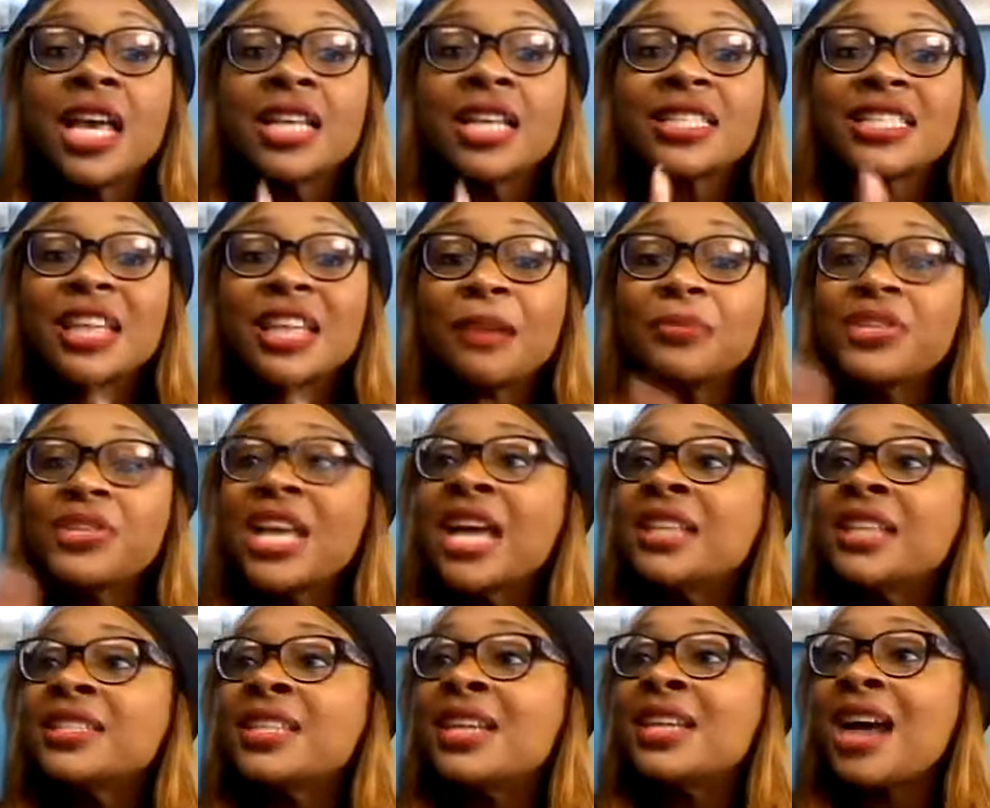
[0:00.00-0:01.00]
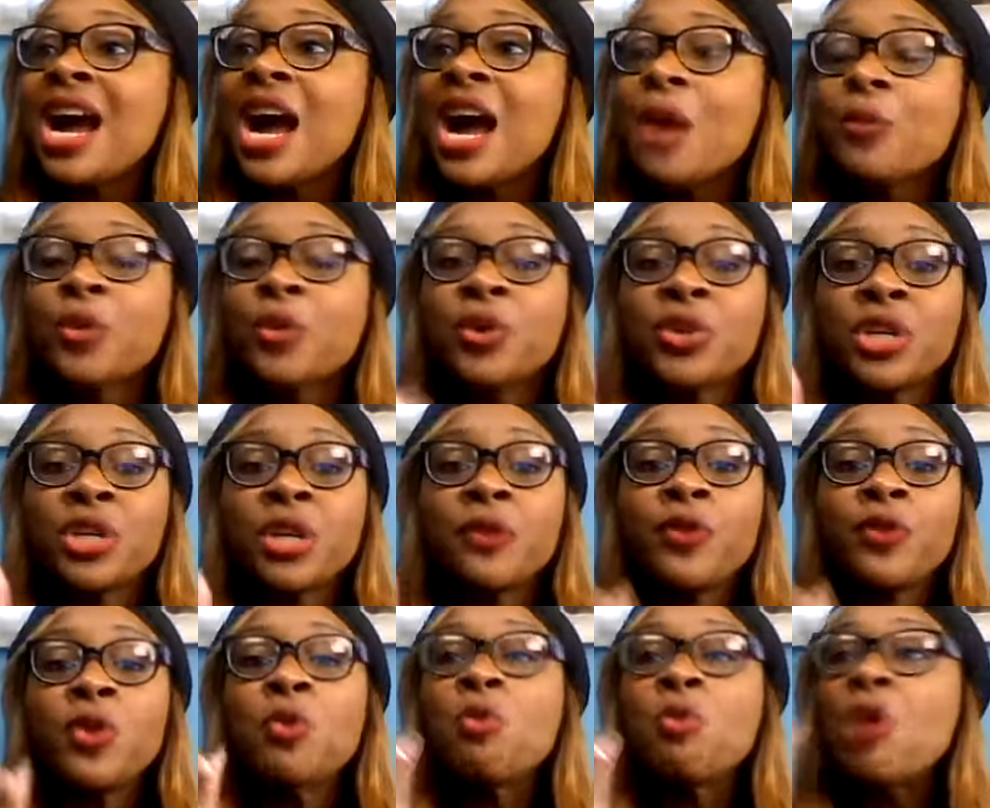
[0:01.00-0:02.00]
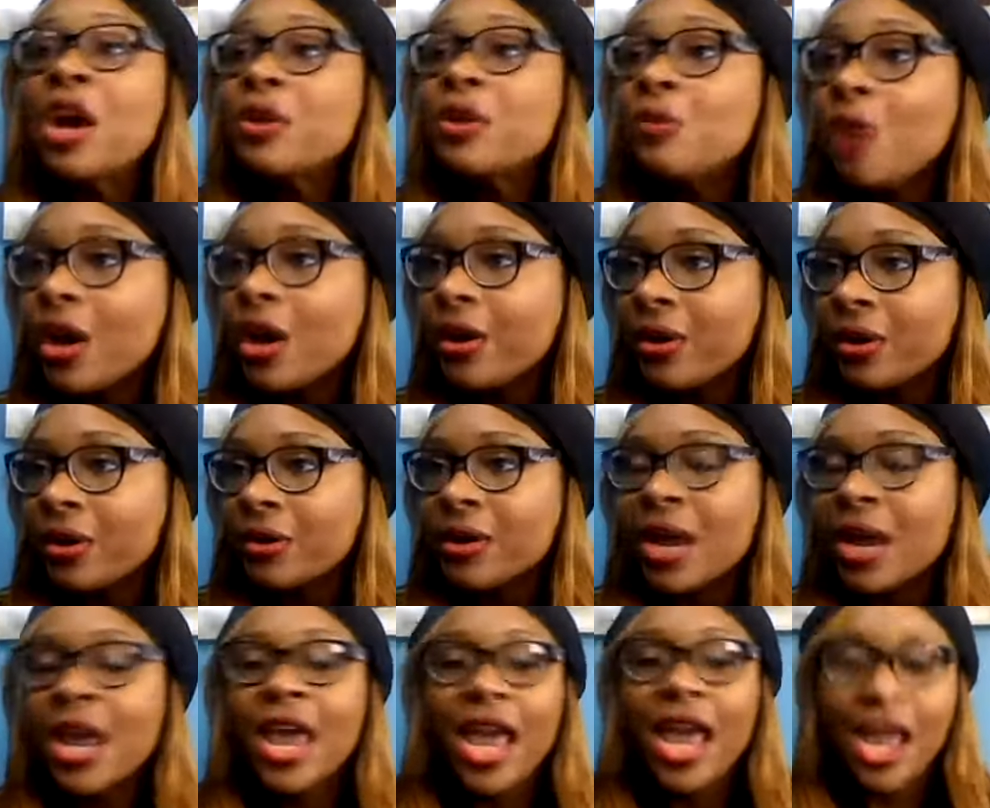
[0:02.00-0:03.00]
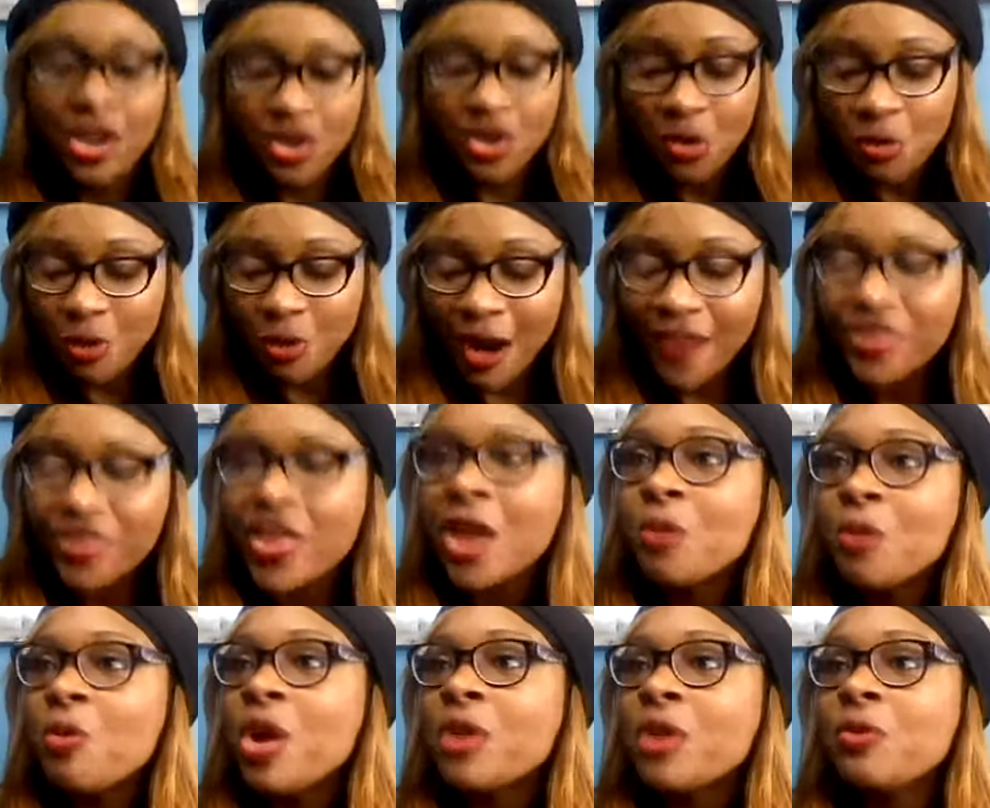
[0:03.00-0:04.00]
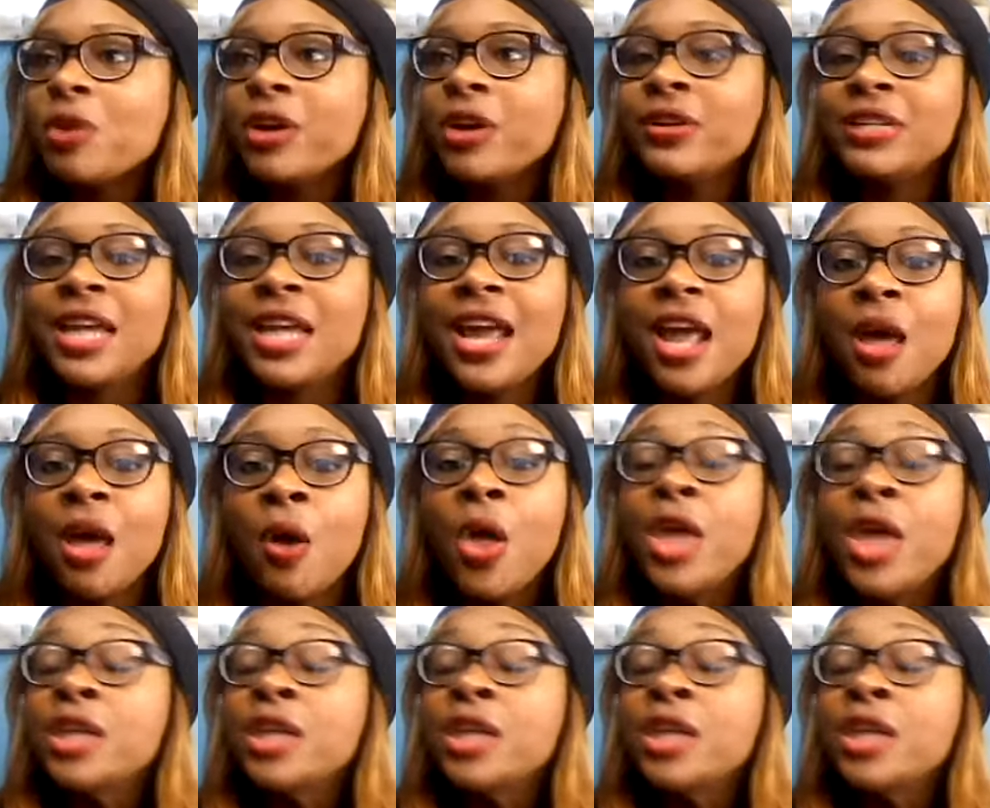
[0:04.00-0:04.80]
Sometimes God will give you one word and you write that one word down.